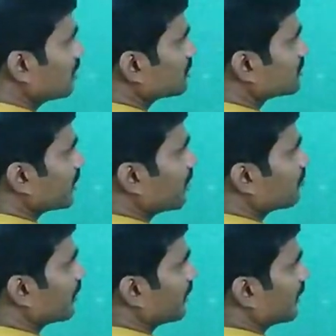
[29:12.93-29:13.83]
same
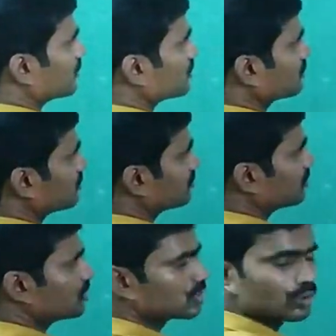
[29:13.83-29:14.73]
vertex.
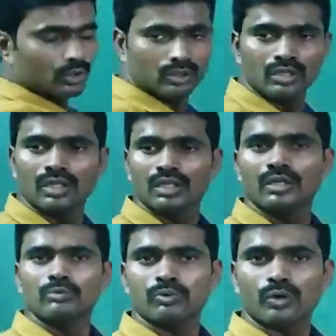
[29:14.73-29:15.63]
So,
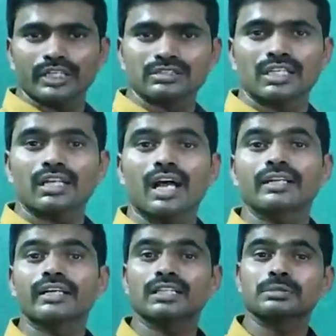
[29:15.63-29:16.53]
4 is the
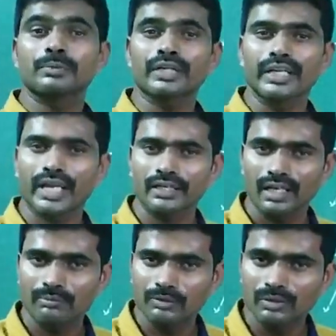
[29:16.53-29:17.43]
not corresponding angle
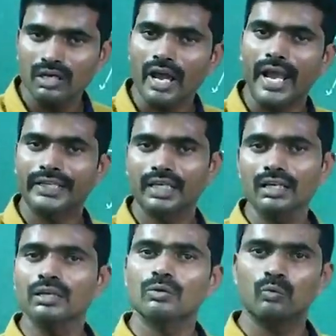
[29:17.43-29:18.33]
of angle
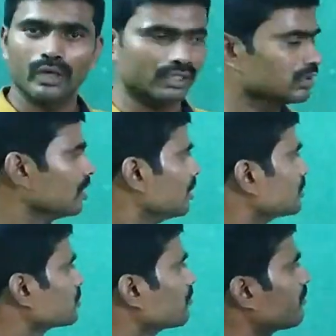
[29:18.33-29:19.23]
1.
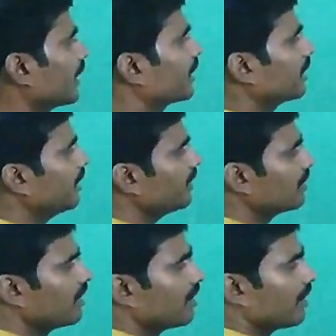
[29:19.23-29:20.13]
So,
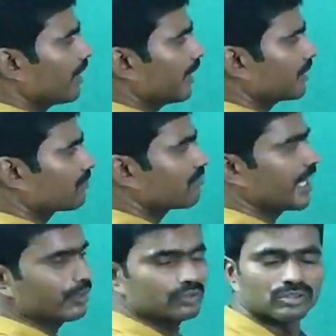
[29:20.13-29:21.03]
finally, angle
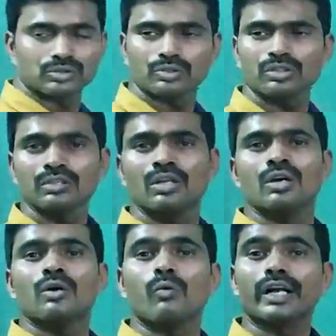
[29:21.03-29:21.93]
5. So,
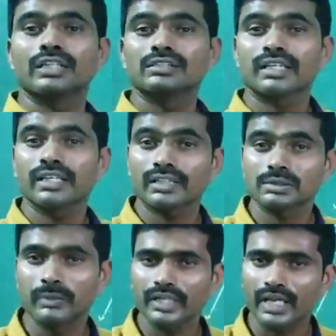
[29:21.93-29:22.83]
what is the
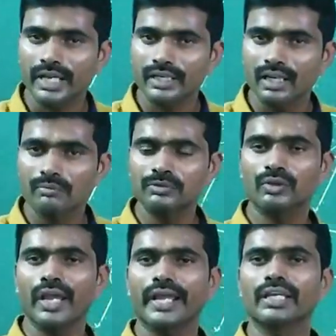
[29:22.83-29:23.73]
corresponding angle of
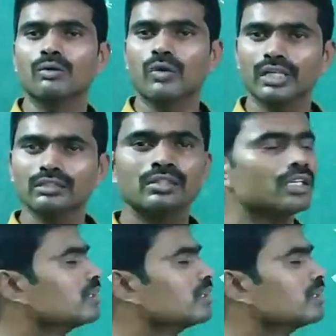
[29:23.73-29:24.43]
angle 1?